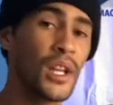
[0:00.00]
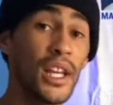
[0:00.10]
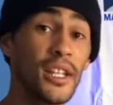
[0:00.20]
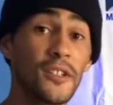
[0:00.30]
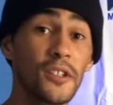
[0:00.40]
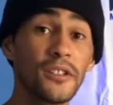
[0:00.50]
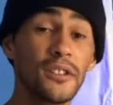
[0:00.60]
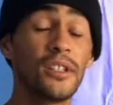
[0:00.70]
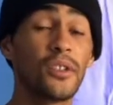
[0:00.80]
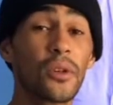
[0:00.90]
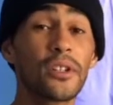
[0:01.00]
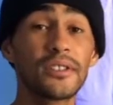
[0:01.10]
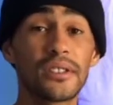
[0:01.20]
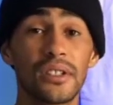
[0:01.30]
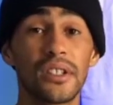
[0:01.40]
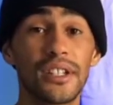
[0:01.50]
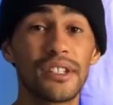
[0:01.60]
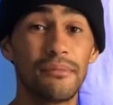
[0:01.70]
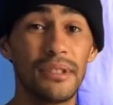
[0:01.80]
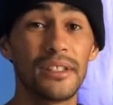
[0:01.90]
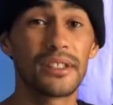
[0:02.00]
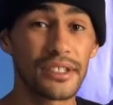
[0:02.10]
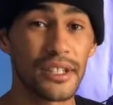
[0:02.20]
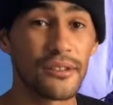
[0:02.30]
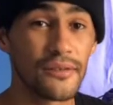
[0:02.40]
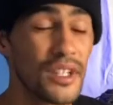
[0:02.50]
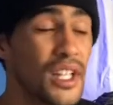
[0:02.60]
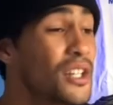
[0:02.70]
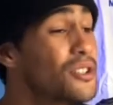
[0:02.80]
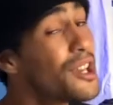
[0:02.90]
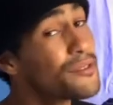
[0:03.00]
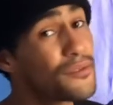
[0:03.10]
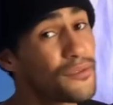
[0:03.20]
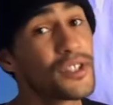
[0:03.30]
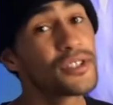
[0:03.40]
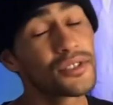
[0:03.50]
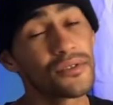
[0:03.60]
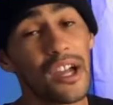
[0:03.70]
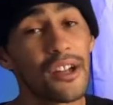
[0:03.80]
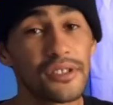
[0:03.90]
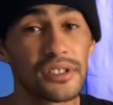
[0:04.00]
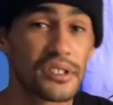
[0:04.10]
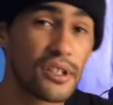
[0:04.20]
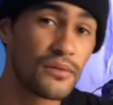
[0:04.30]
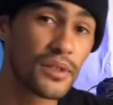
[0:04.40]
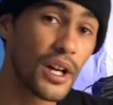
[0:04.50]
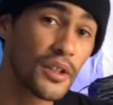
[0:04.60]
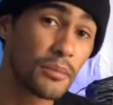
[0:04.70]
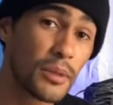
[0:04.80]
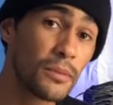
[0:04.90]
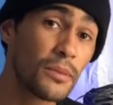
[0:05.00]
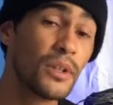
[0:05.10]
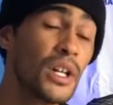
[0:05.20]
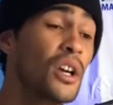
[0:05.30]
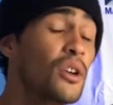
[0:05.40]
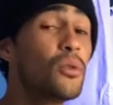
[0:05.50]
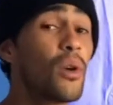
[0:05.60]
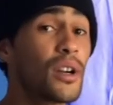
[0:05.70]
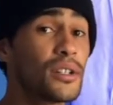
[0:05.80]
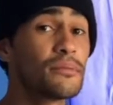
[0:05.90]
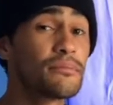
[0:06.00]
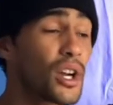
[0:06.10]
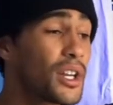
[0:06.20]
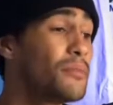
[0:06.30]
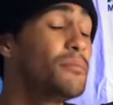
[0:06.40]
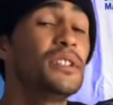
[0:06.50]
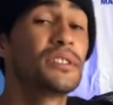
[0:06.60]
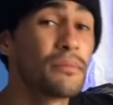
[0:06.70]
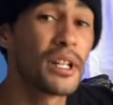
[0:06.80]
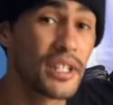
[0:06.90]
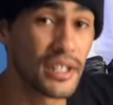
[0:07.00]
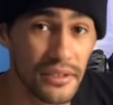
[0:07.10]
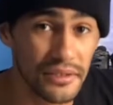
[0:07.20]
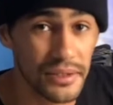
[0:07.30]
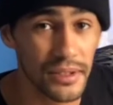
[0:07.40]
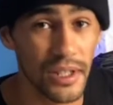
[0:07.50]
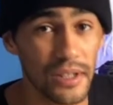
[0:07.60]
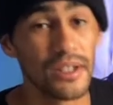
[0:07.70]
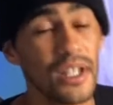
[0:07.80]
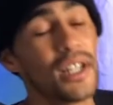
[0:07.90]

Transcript: In order to learn to be yourself, you have to first surround yourself with other people who aren't trying to be somebody else, you know?